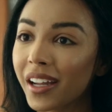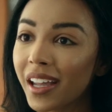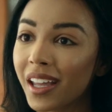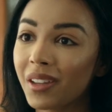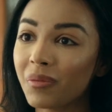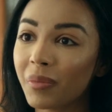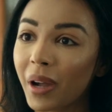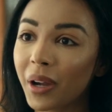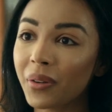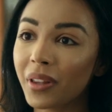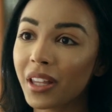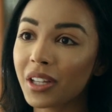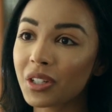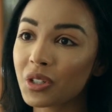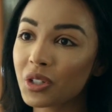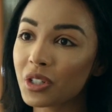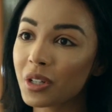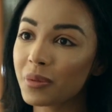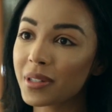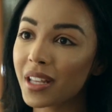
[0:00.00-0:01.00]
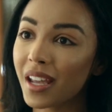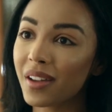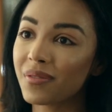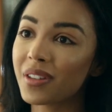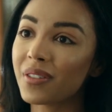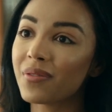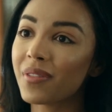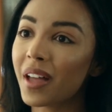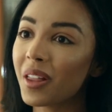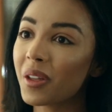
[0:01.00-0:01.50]
in my relationships I've
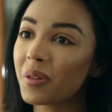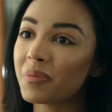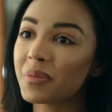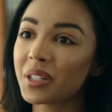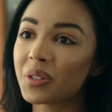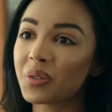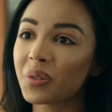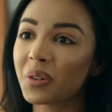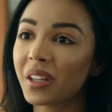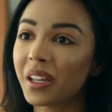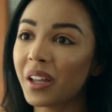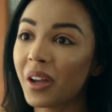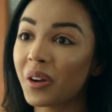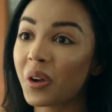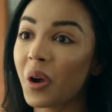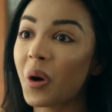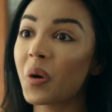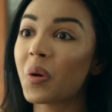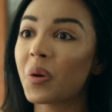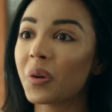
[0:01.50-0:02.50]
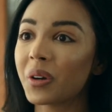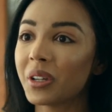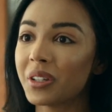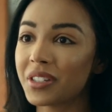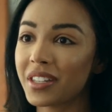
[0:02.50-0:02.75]
developed, it's really a cohort.